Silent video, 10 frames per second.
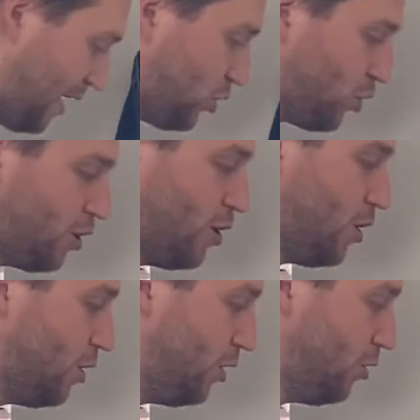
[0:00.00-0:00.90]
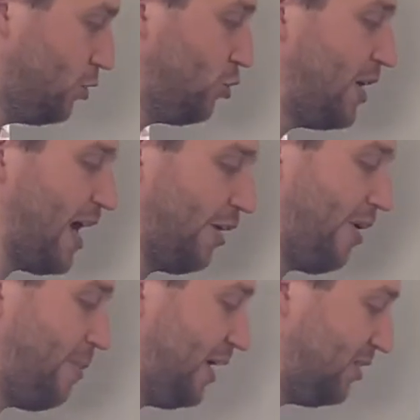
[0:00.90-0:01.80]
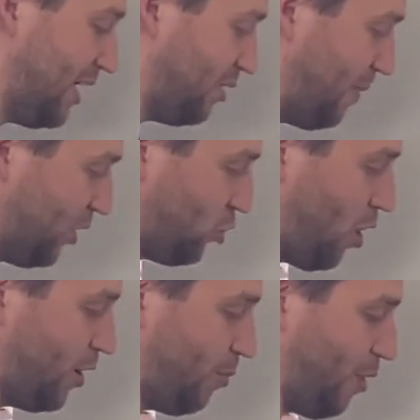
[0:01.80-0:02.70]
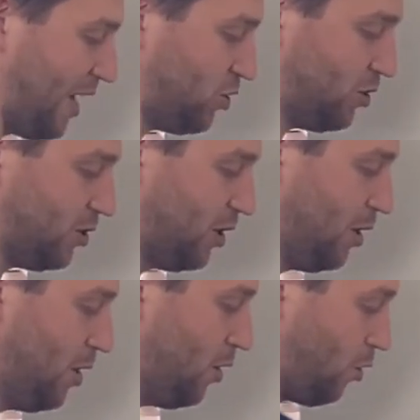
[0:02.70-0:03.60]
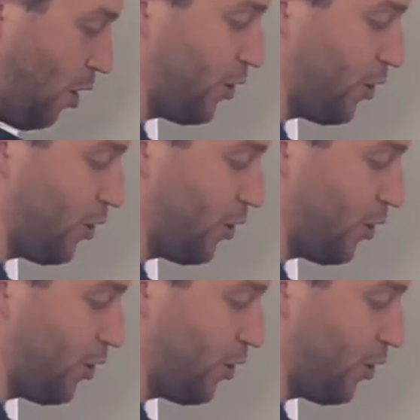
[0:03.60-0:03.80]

sure your tree diagram makes sense, make sure all your branches or all